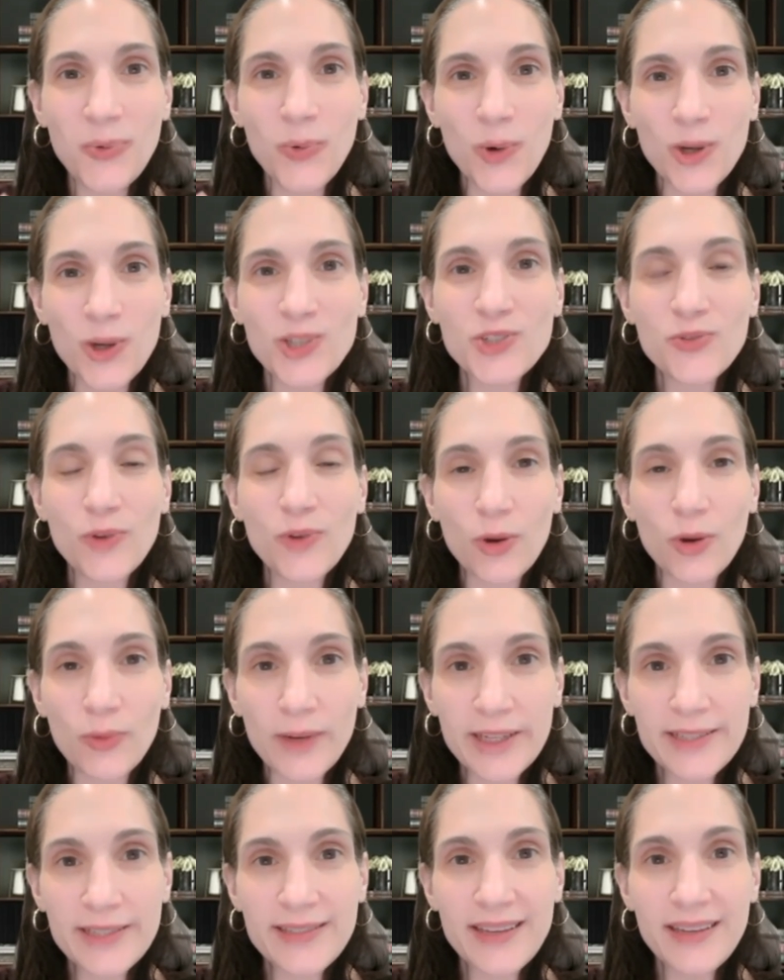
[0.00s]
works for a
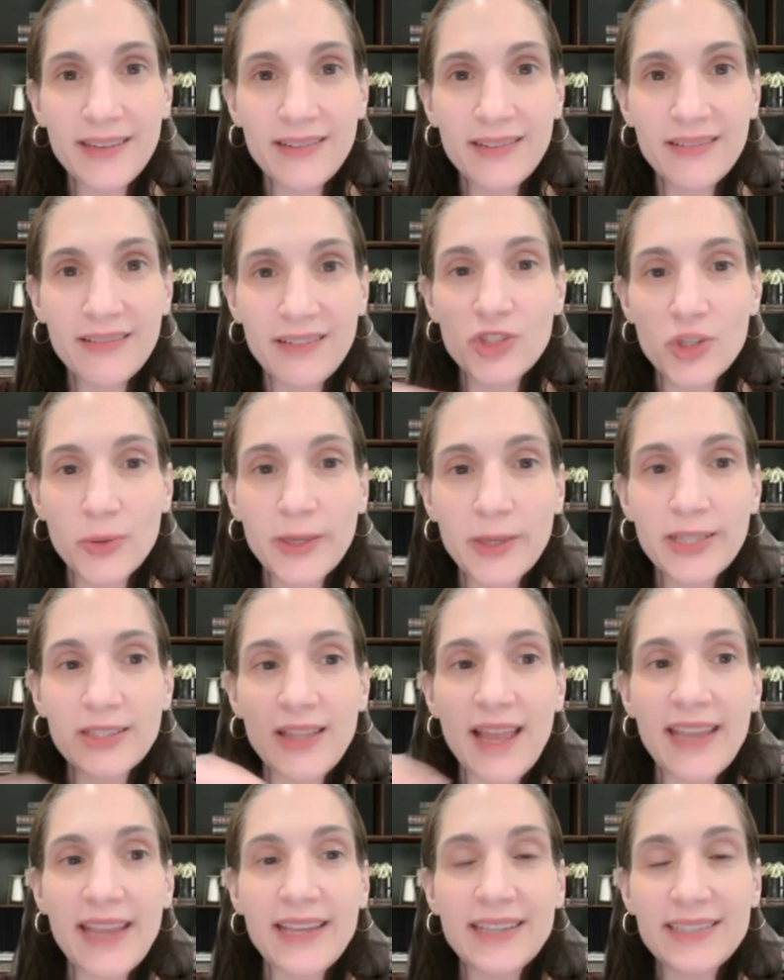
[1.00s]
reason. Doing
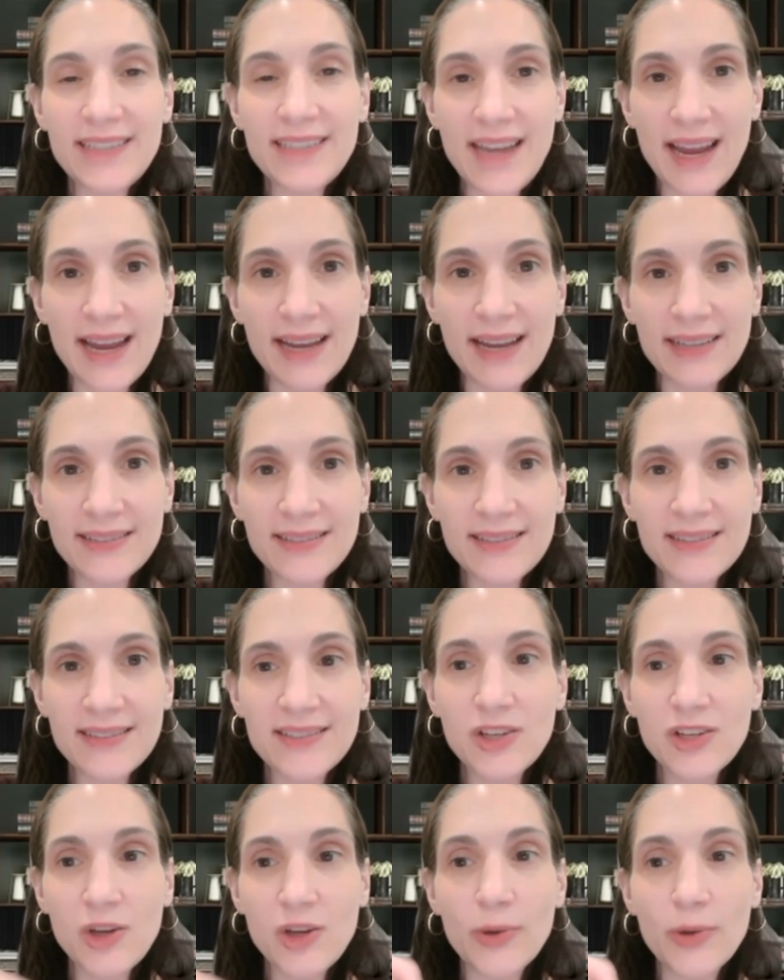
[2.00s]
like tasks,
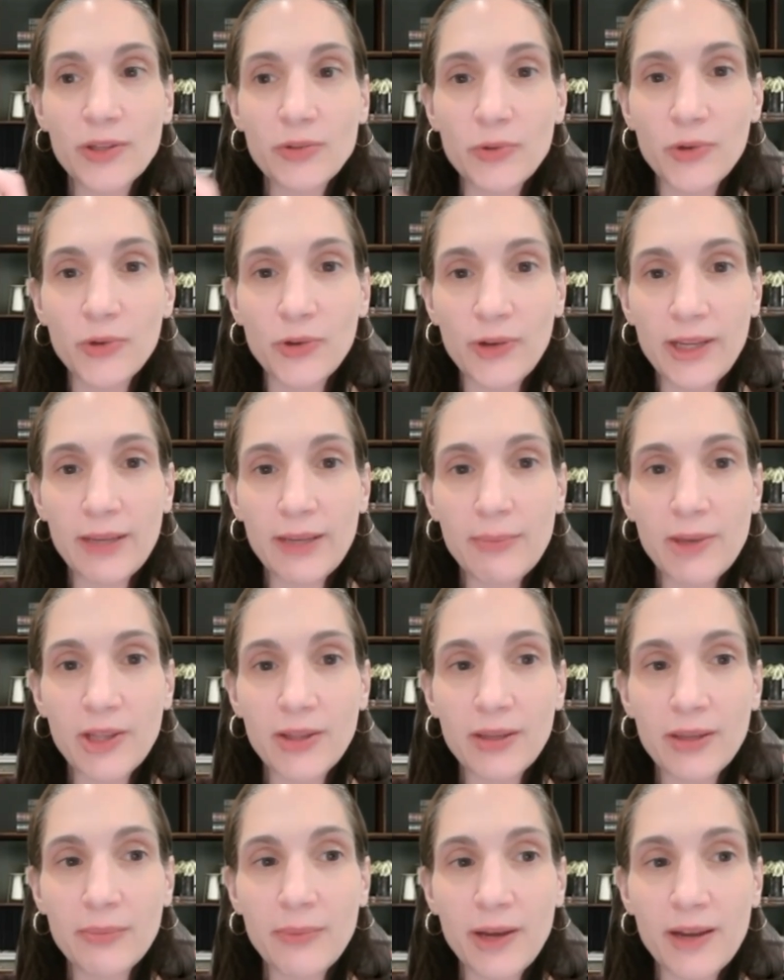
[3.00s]
going through your email
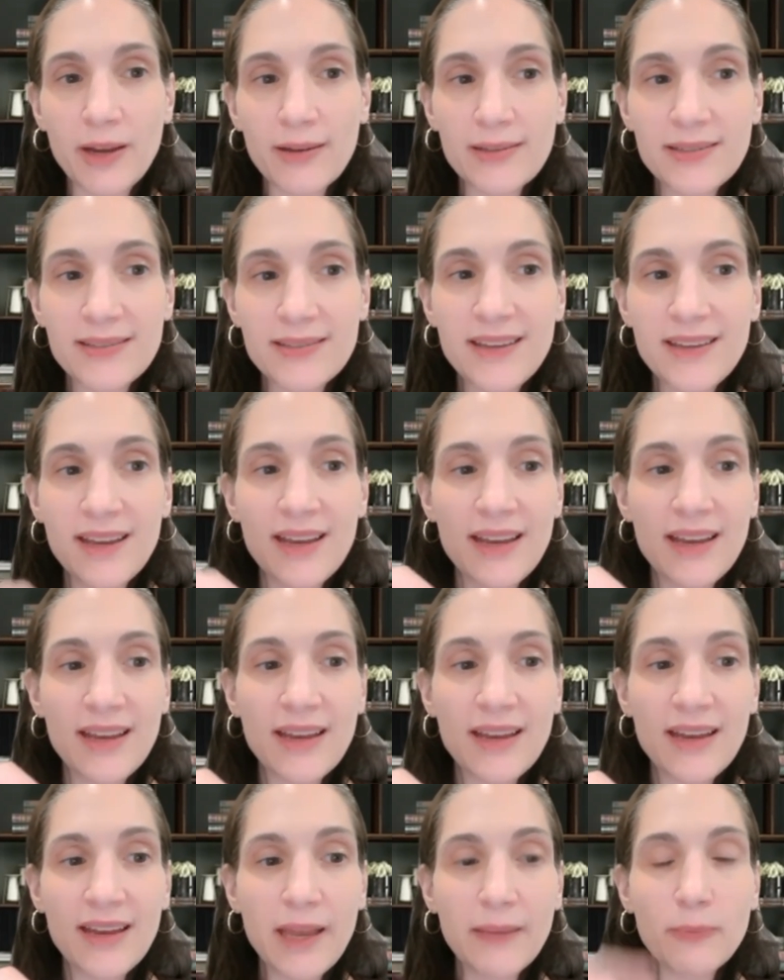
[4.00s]
inbox
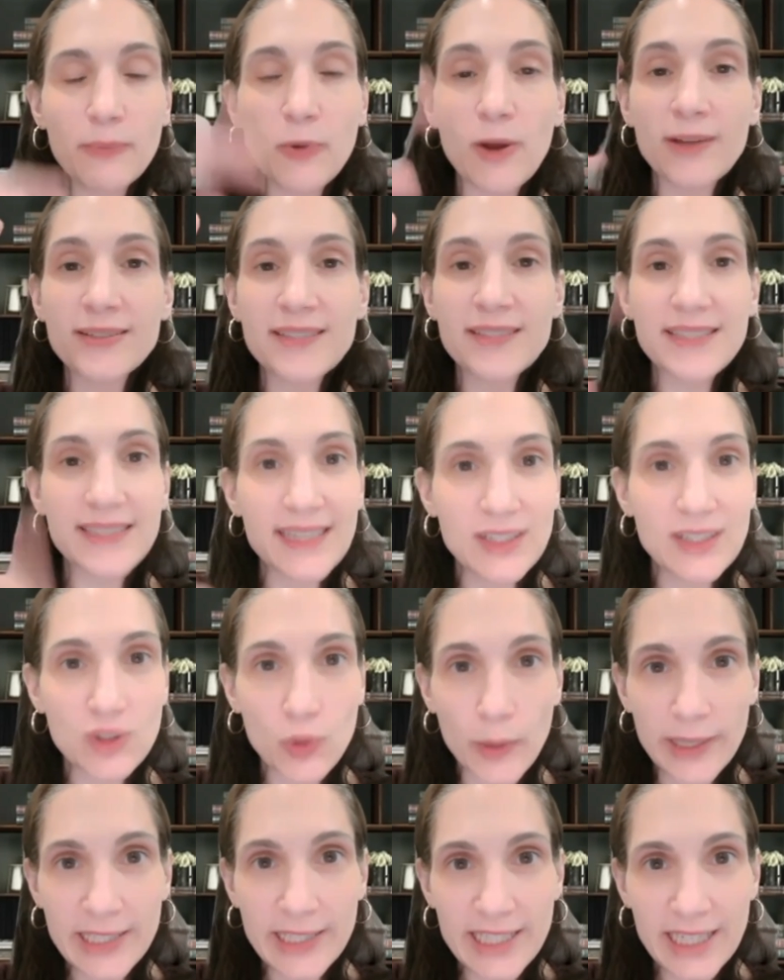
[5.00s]
and processing
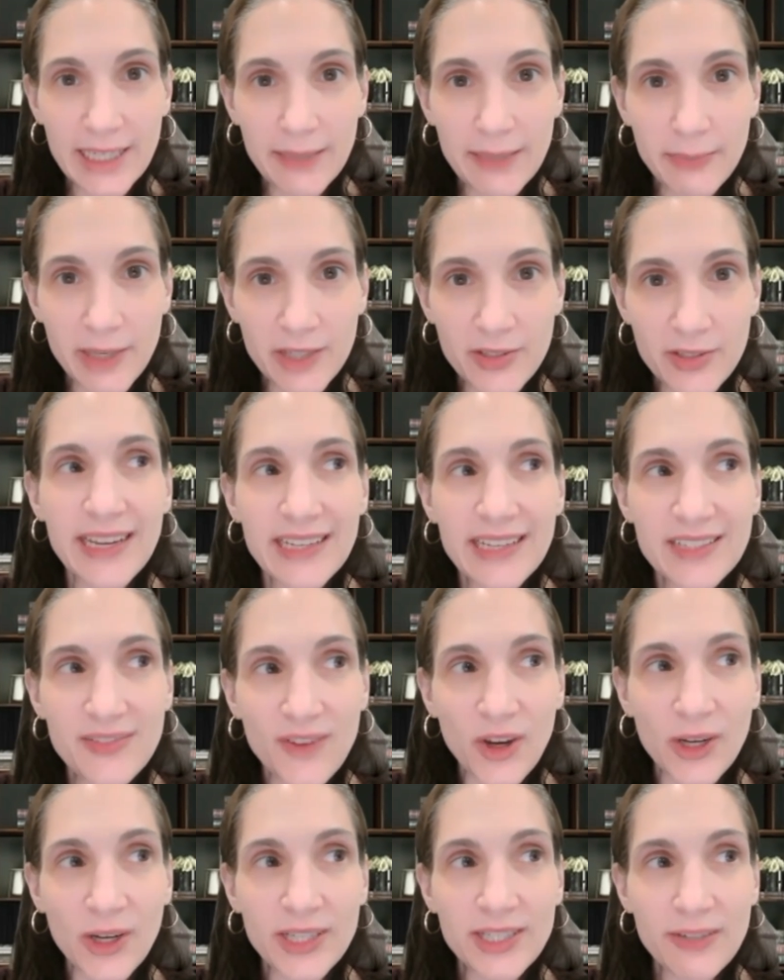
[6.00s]
20 emails is
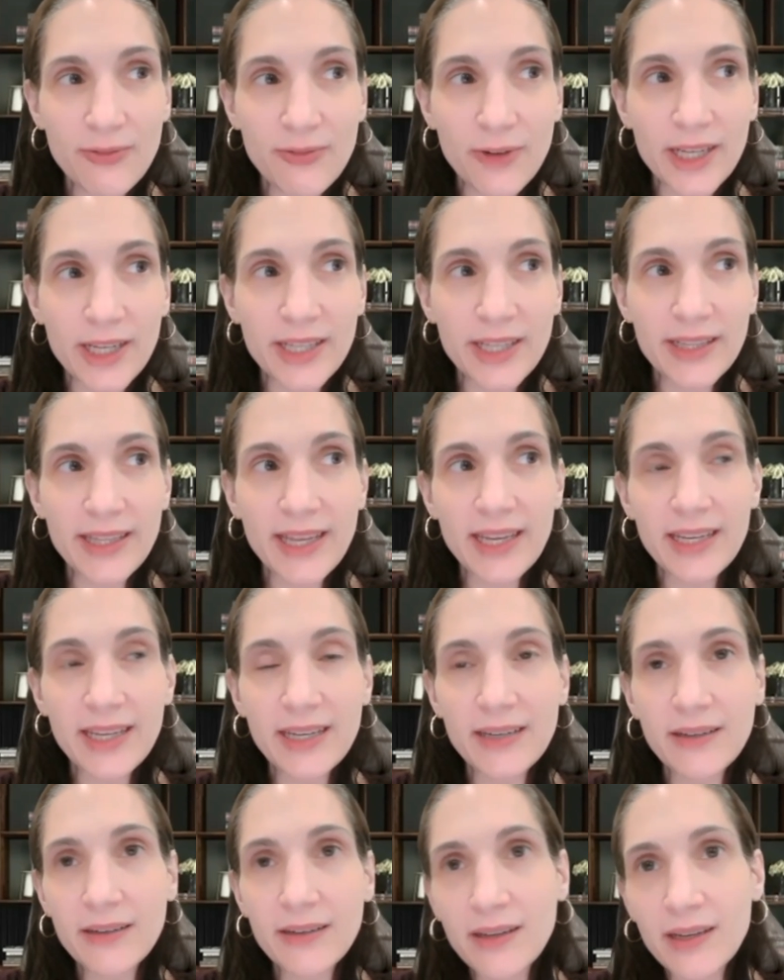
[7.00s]
very different
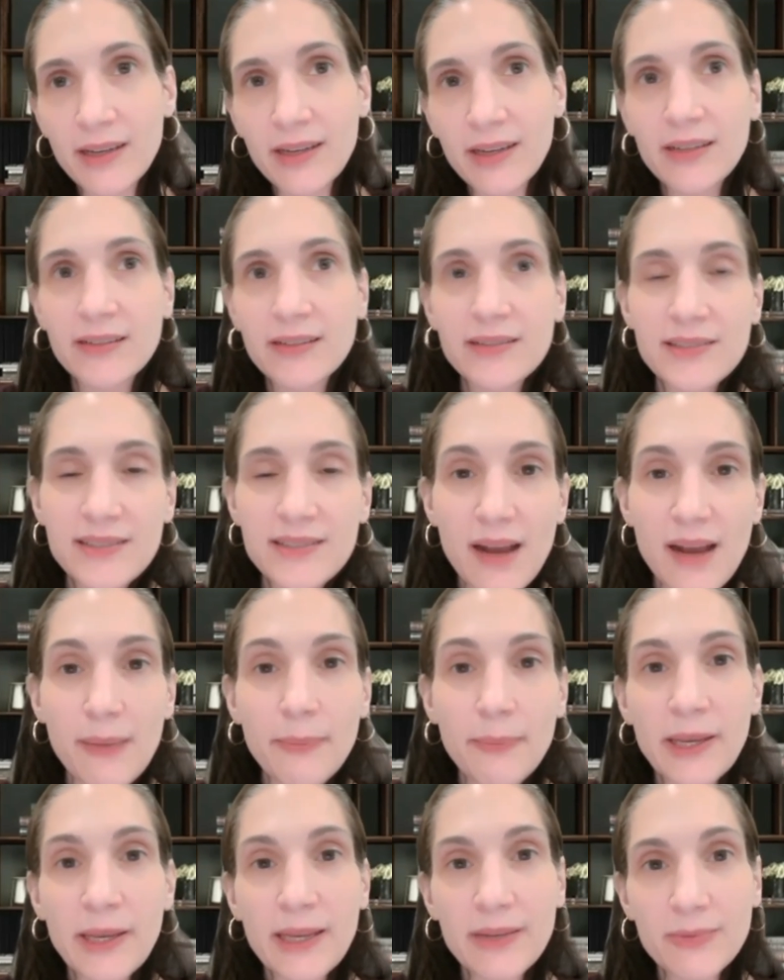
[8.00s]
than
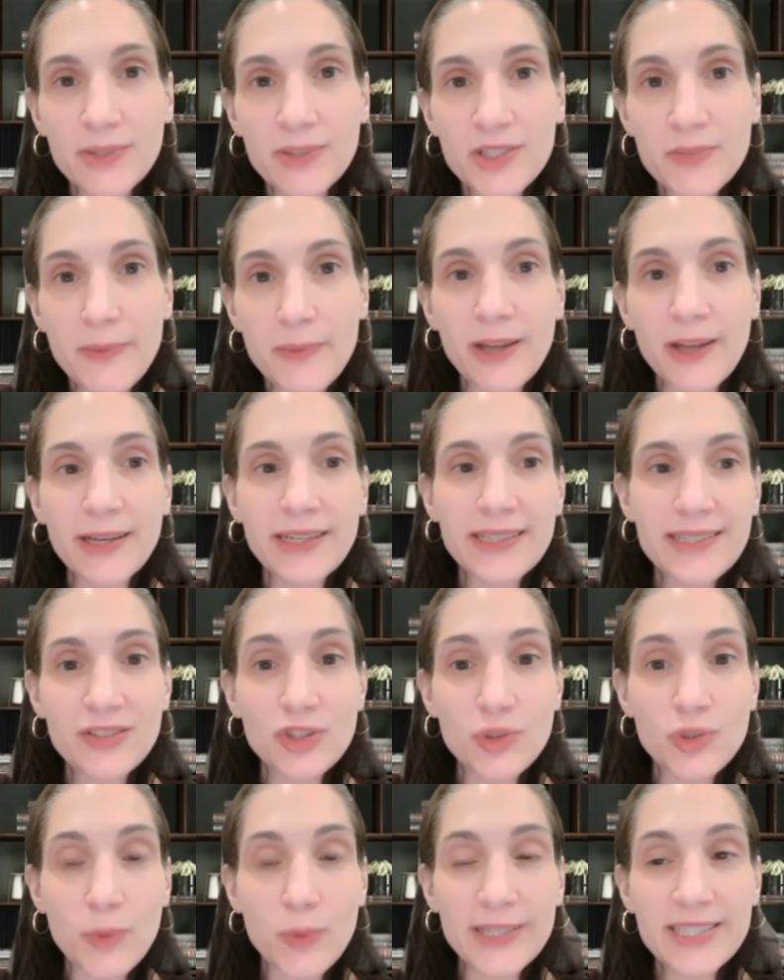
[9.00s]
stopping and responding to
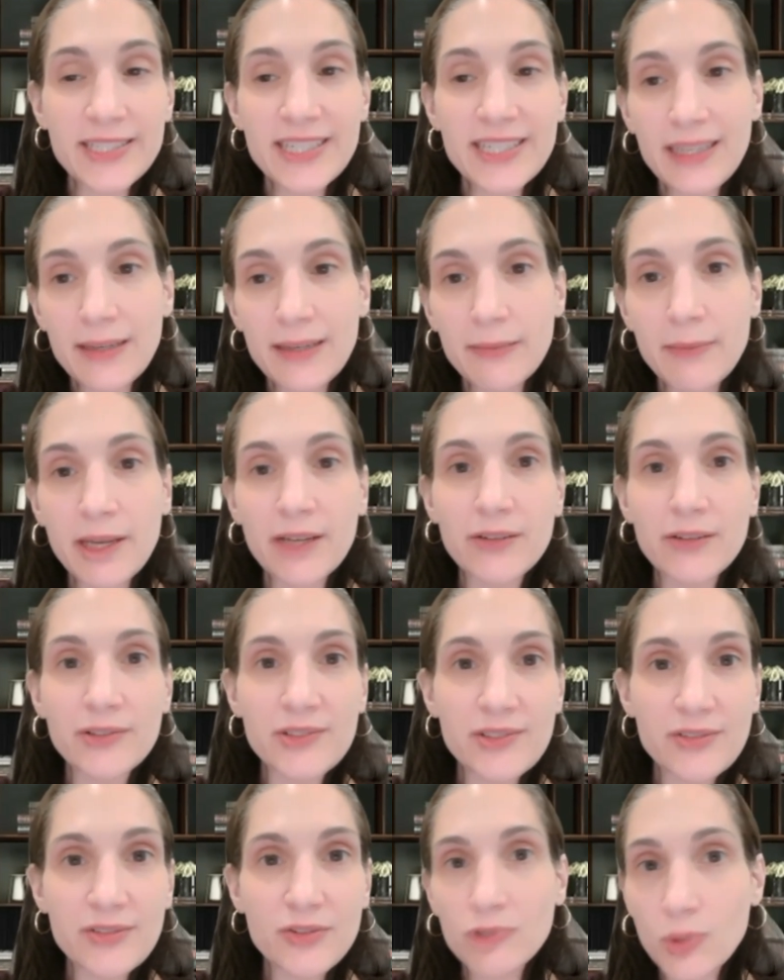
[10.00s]
20
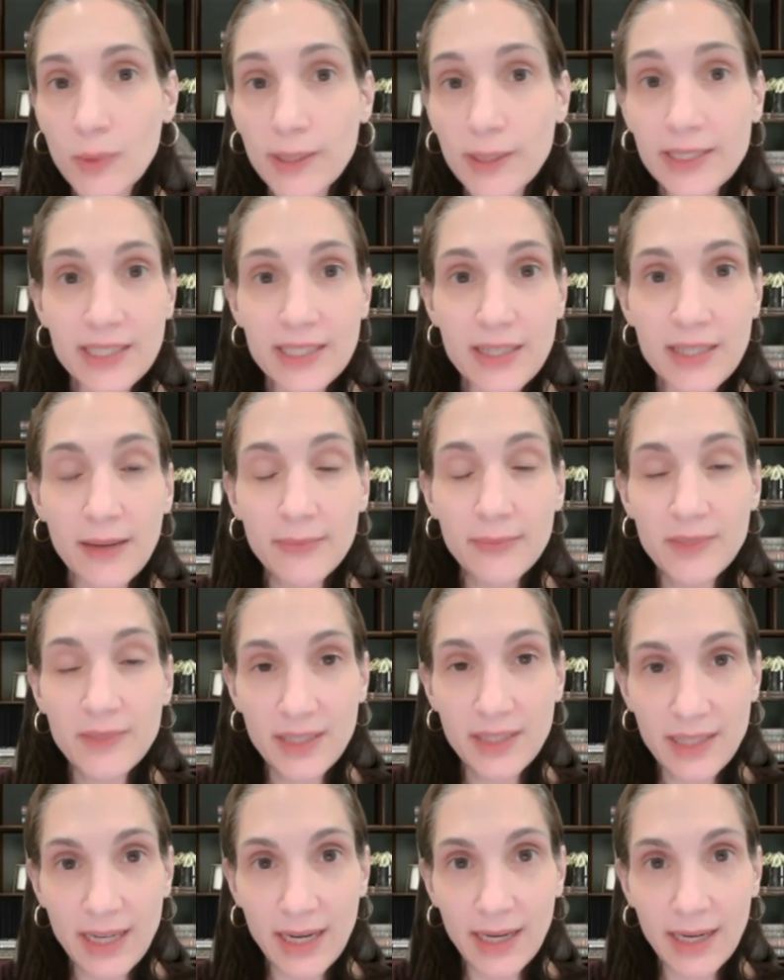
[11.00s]
emails 20 times a
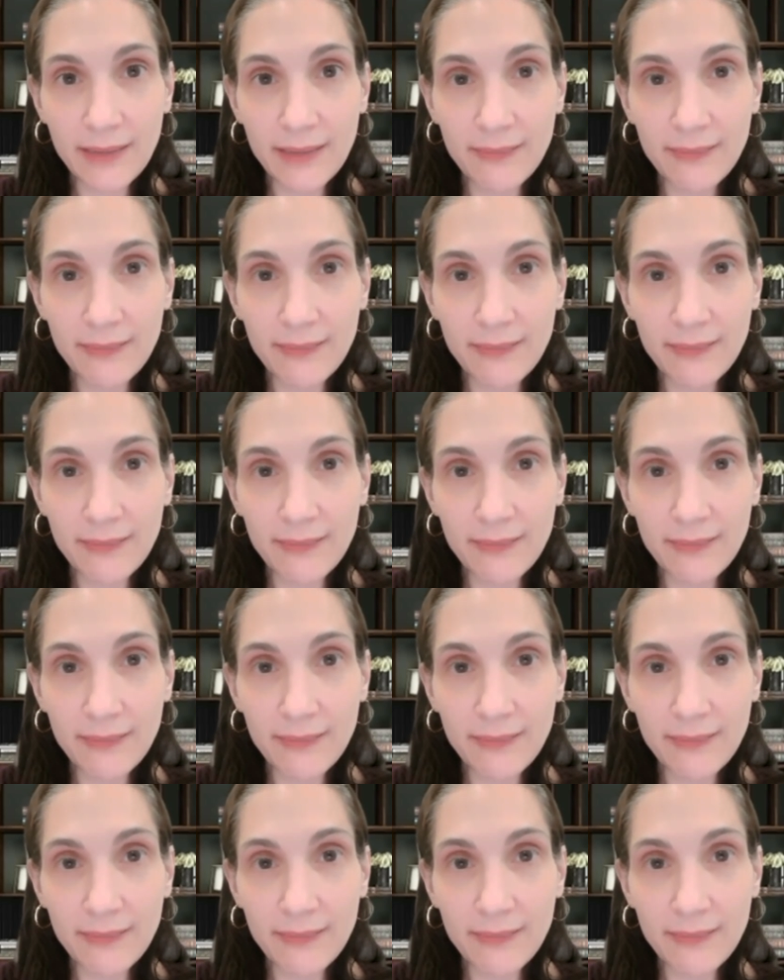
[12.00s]
day.